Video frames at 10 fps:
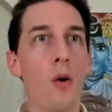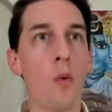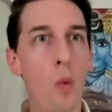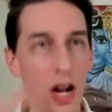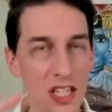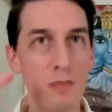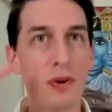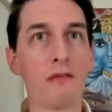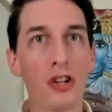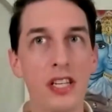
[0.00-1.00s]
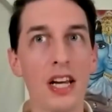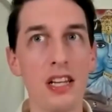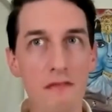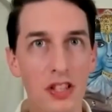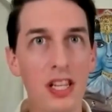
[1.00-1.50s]
Once pravrti
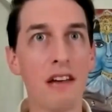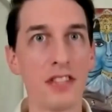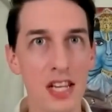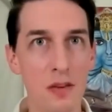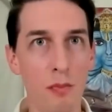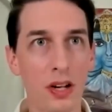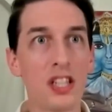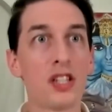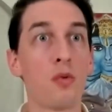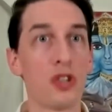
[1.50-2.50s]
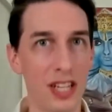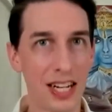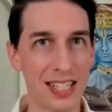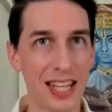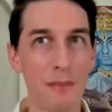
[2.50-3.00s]
and nivrti have taken place, what's the
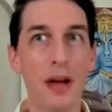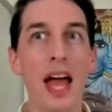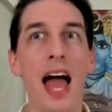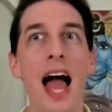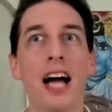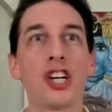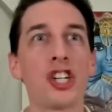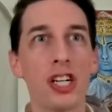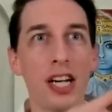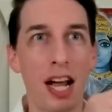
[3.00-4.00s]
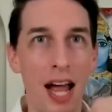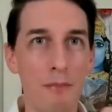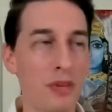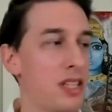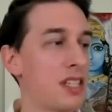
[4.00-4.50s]
next step? Action
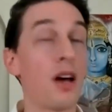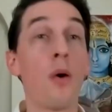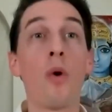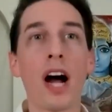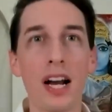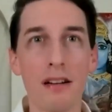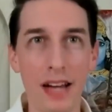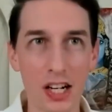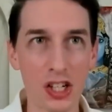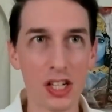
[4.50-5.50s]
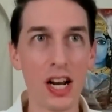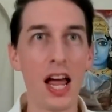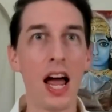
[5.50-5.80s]
happens. What kind of action?